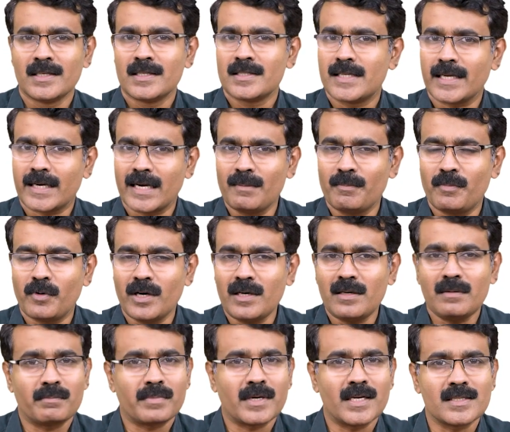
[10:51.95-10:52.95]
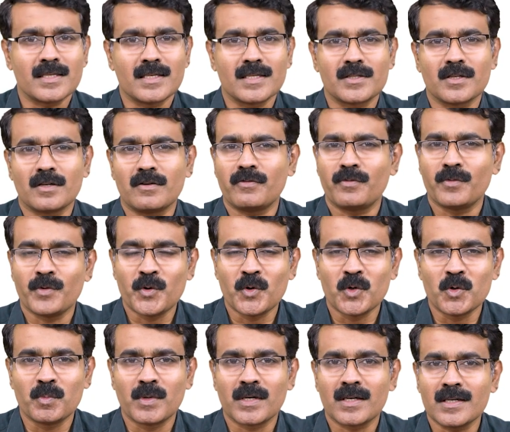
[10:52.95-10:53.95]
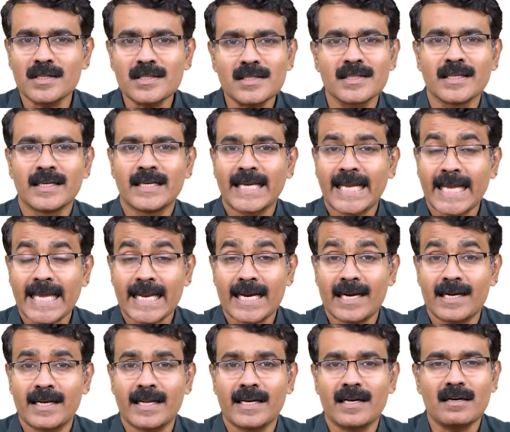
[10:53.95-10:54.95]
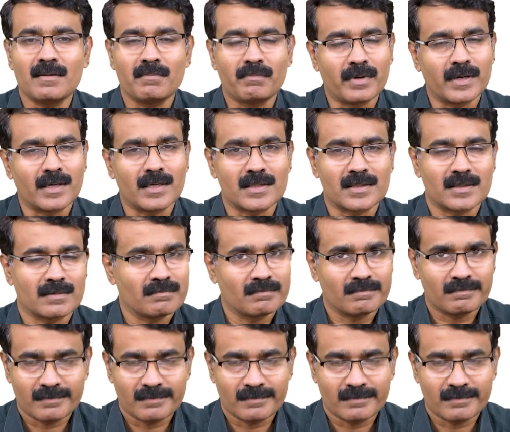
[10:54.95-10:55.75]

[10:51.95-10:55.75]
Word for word: Second point, presence of numerous keratin pearls.